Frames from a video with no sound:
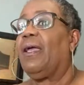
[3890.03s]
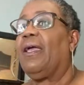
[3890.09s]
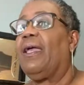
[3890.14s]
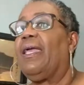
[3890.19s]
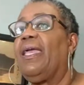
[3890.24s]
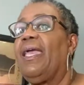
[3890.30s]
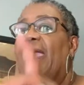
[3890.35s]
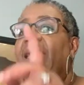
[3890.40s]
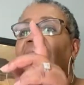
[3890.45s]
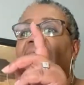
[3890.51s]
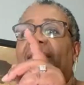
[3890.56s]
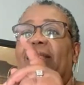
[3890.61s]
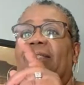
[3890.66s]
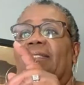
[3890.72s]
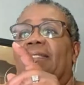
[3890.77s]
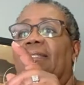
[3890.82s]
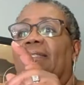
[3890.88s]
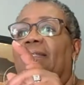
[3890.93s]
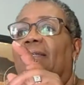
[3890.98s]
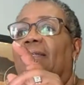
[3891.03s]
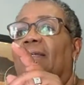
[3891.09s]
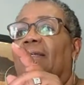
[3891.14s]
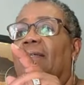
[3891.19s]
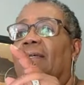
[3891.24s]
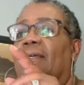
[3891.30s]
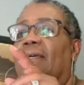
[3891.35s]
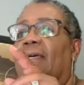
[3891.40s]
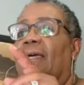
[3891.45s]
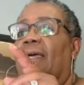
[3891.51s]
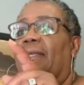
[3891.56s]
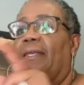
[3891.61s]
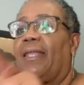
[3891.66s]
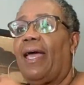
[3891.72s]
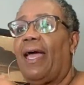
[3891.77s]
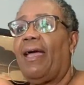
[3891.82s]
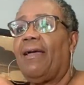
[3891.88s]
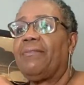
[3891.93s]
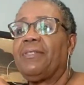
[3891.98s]
he has
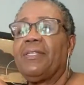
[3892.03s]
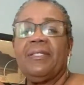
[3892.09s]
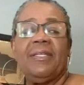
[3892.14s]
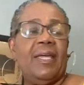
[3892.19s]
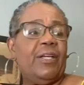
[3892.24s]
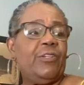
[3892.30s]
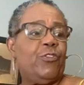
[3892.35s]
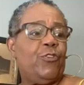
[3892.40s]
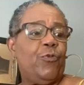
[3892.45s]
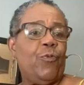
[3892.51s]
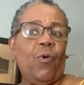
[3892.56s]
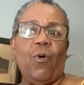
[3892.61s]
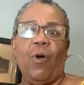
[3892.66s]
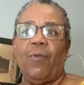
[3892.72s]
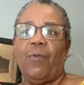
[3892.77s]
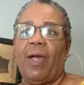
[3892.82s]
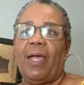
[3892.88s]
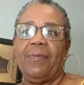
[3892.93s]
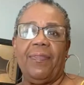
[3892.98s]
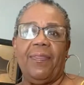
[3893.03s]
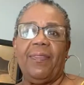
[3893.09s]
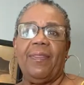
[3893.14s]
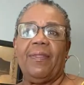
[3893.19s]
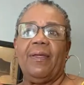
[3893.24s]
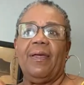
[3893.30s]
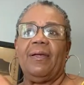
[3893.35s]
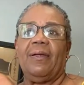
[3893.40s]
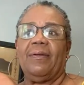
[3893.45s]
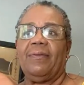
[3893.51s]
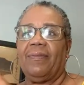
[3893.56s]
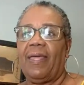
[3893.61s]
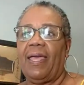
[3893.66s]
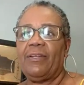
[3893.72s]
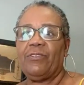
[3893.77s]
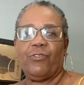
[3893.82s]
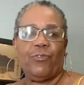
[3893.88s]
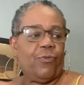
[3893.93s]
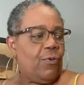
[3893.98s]
knives in that drawer right
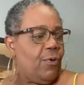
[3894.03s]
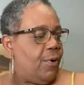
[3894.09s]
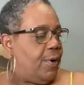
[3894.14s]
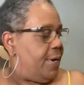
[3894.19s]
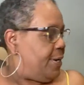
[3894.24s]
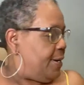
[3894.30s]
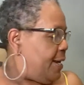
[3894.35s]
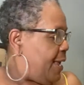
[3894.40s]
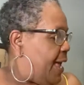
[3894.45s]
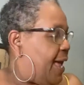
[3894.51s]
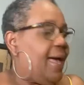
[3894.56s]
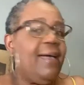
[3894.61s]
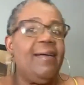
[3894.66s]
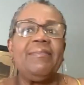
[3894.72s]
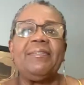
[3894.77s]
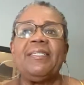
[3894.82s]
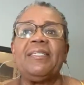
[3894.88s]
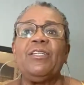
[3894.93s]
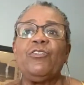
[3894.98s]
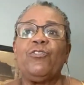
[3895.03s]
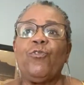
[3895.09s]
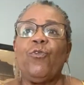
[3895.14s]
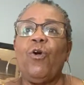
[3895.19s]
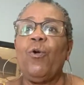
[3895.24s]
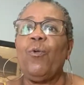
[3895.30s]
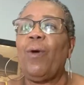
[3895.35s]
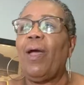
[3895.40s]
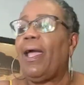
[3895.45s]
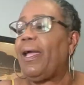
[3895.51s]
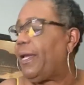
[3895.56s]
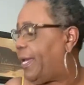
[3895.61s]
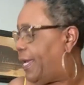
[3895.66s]
that drawer, knives in the drawer right